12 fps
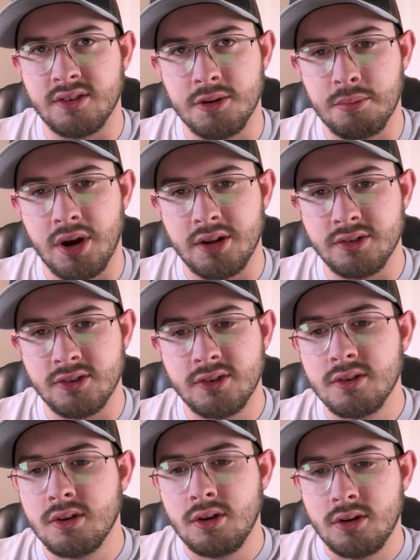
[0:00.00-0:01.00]
in the buttons,
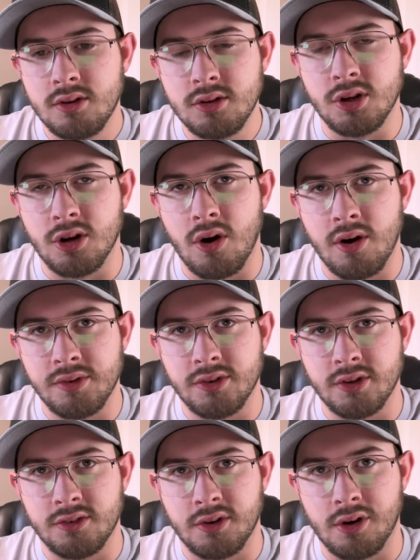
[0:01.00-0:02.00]

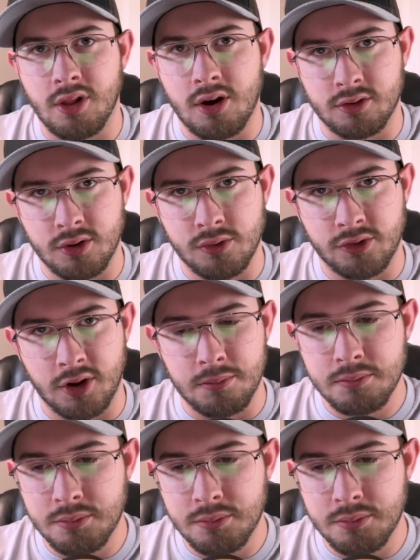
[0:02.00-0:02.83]
obviously it's going to lock those up.